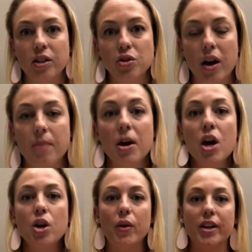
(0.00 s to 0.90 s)
a tribe.
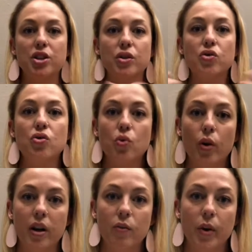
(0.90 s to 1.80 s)
You guys share a
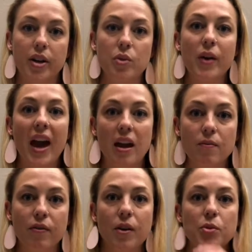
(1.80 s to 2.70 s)
story of where you came
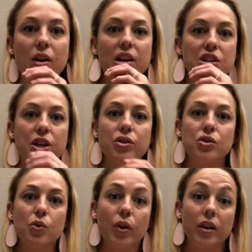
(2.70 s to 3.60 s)
from. You guys share a
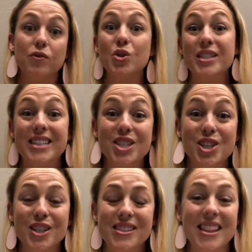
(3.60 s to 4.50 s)
story of
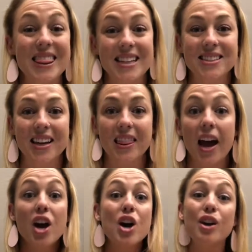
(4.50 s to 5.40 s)
traditions and things like that.
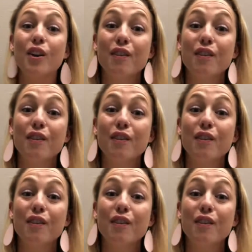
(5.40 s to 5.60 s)
Your